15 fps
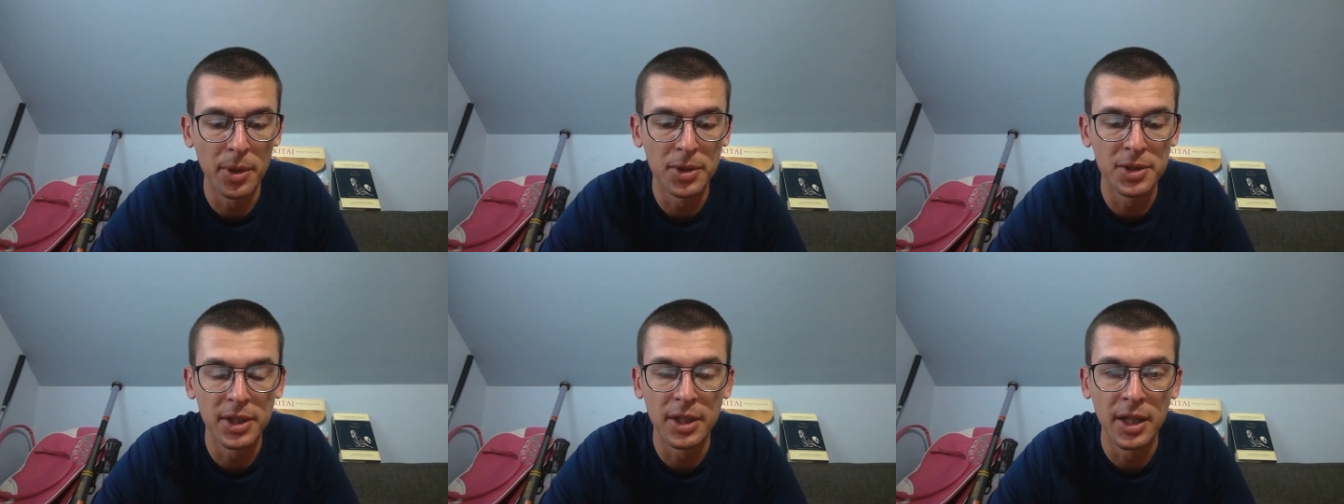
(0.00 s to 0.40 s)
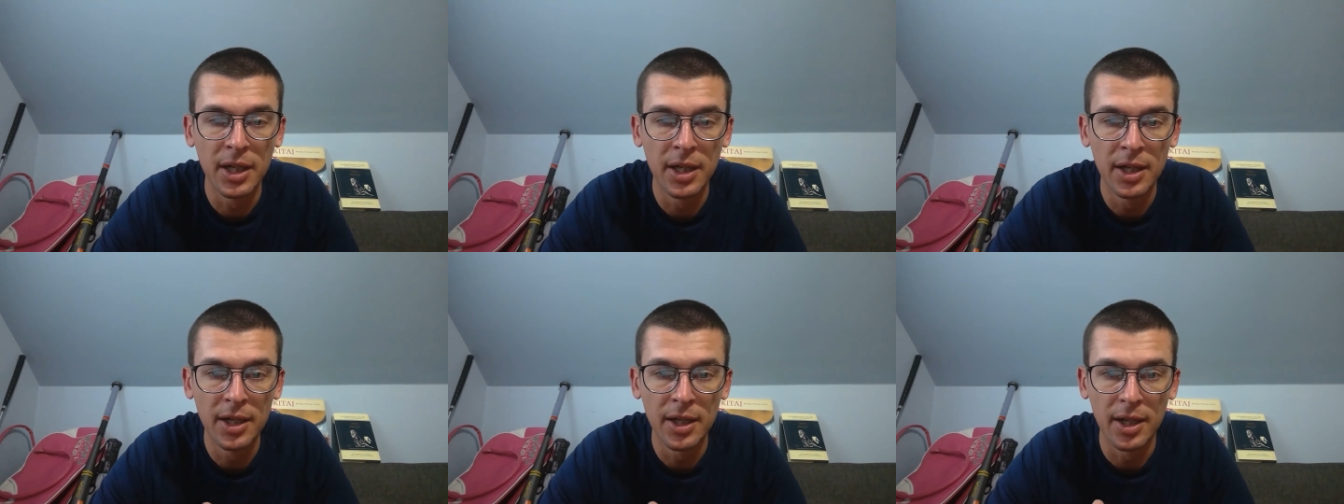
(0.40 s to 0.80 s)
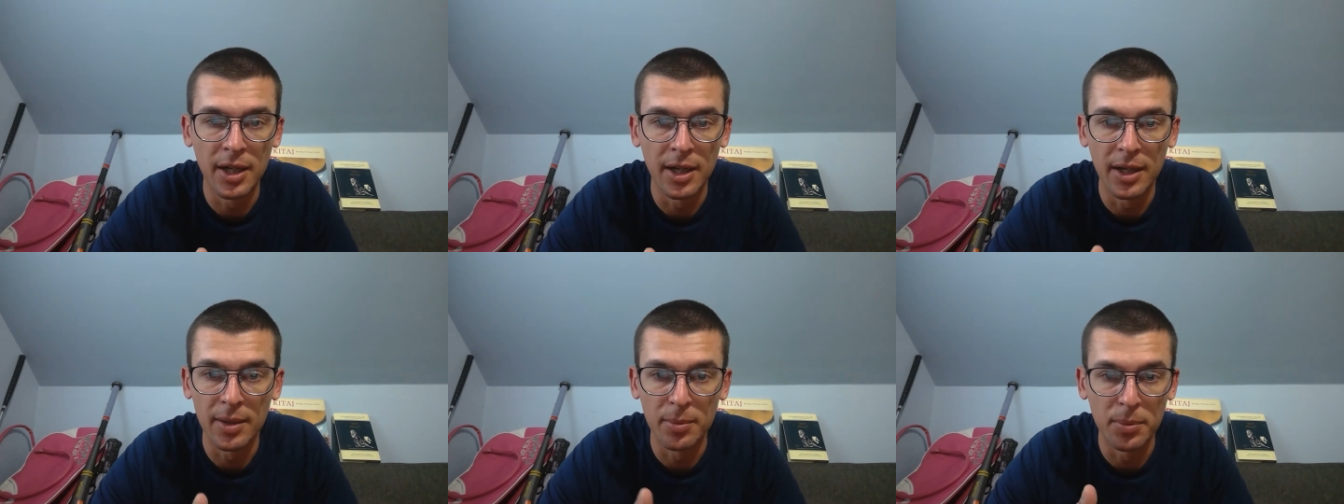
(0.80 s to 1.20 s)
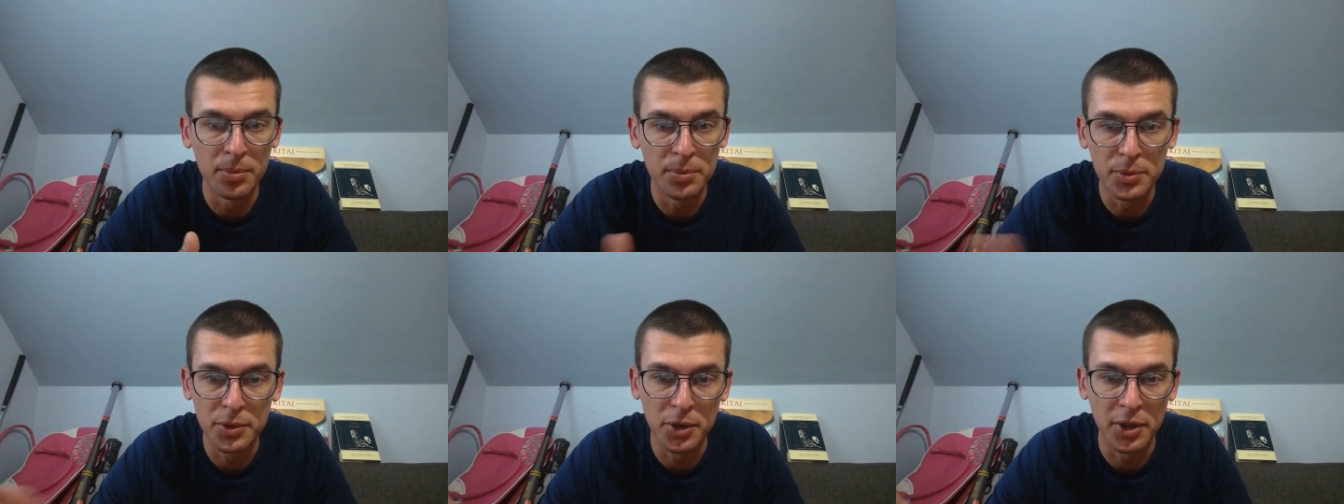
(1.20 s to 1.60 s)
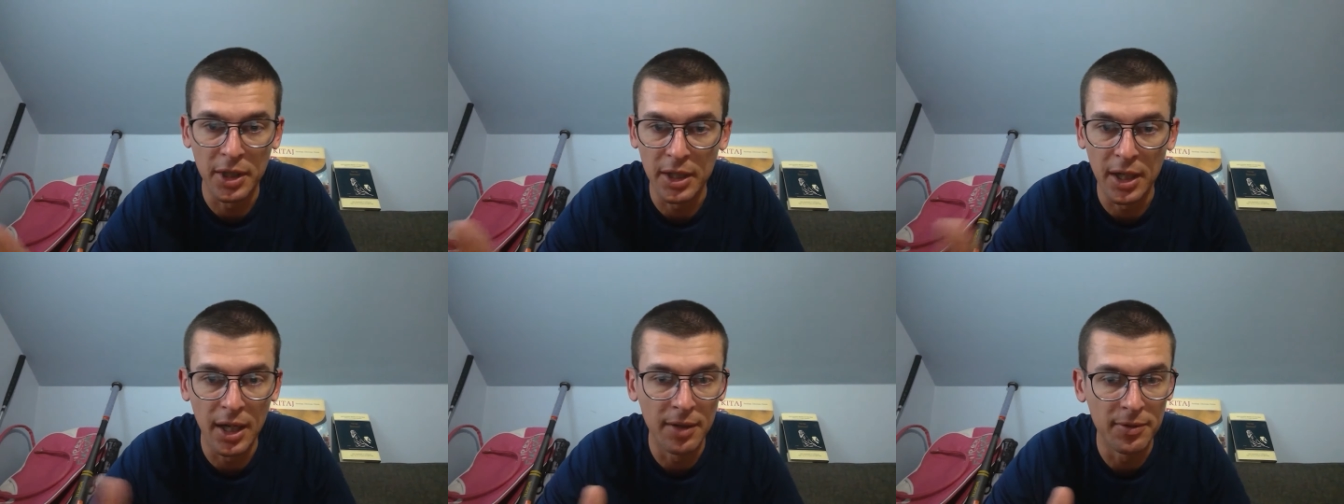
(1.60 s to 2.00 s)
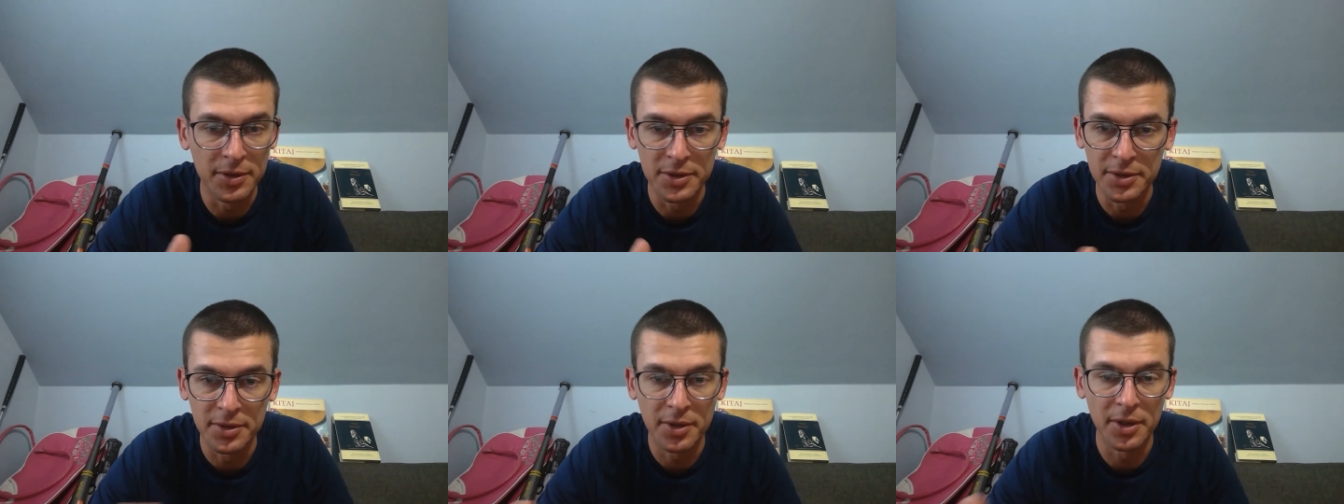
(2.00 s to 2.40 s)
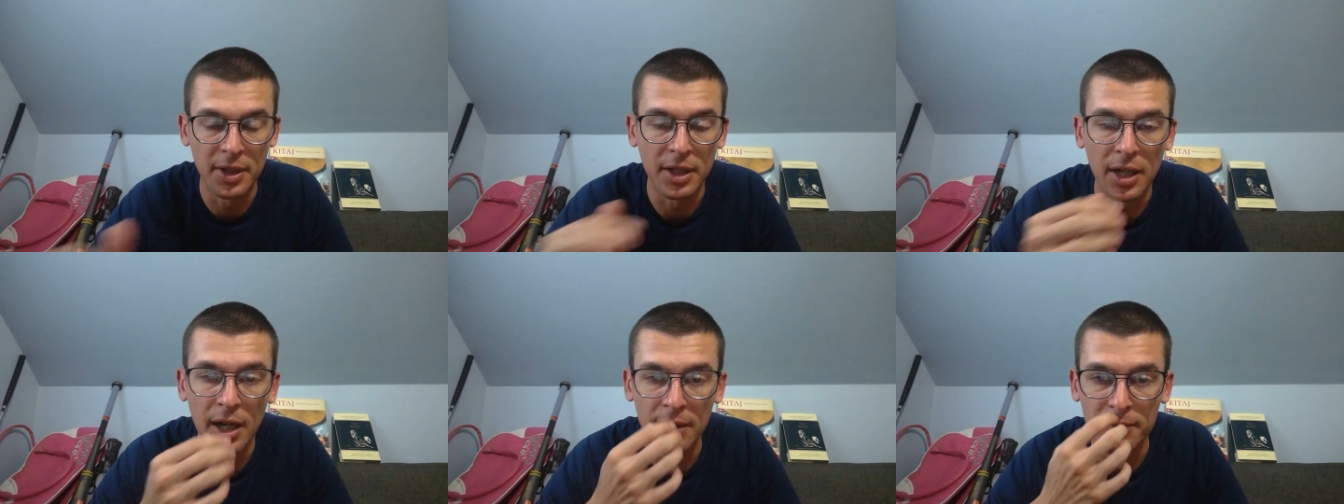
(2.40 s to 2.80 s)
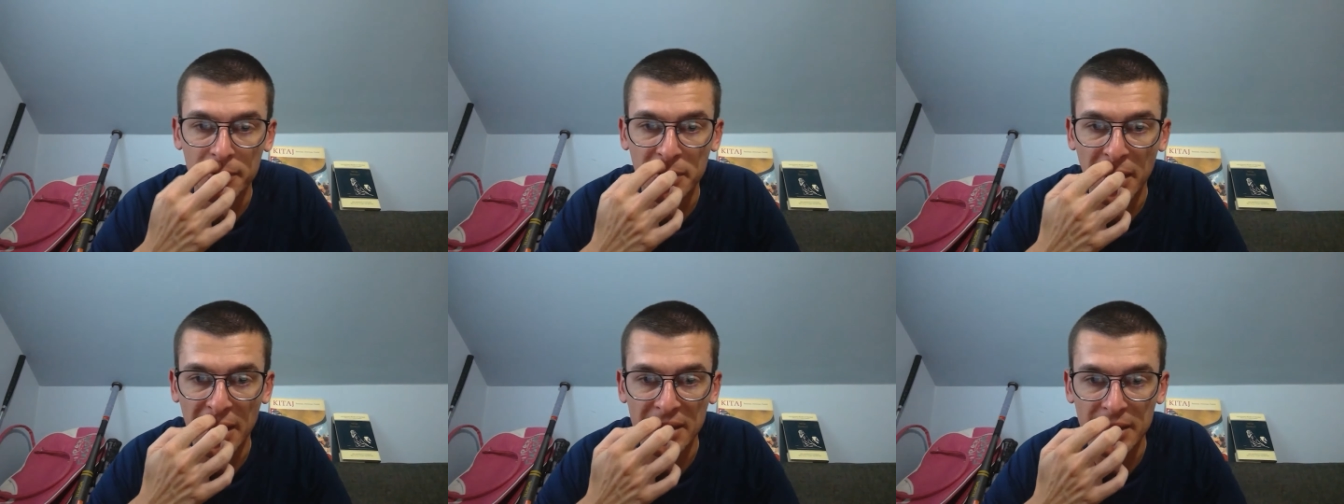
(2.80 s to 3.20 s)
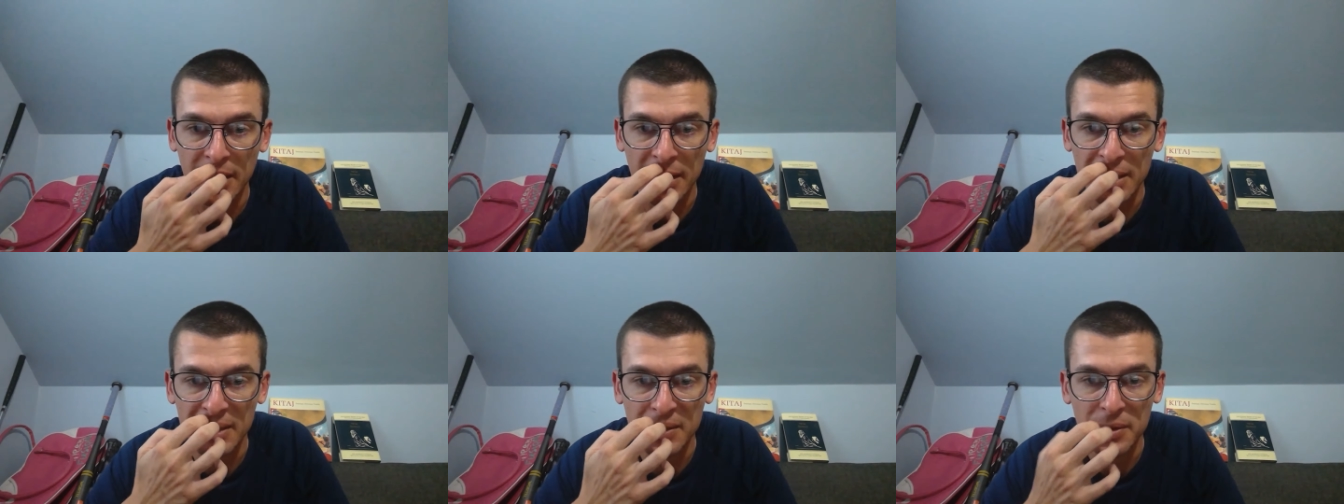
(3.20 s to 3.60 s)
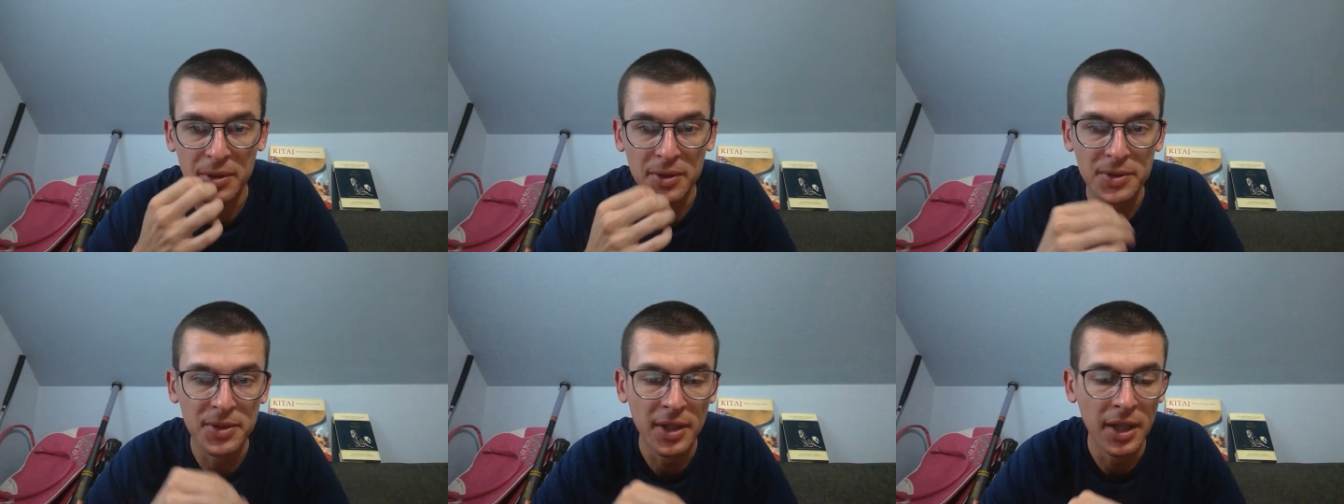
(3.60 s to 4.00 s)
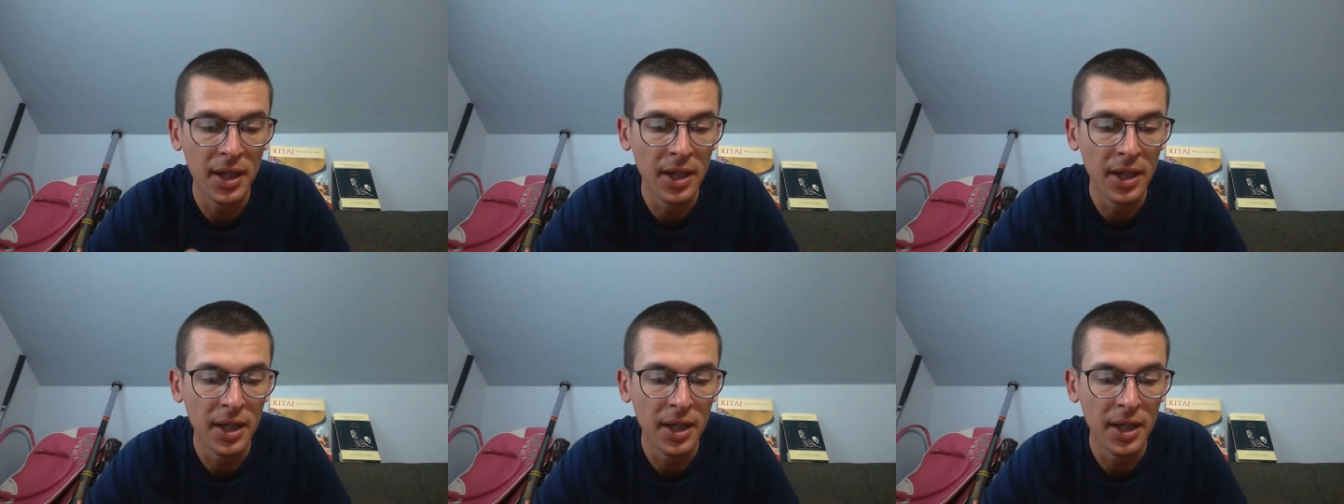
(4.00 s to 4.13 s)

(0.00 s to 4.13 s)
merchant, um, turning it off is just turning it off. You can't take any orders.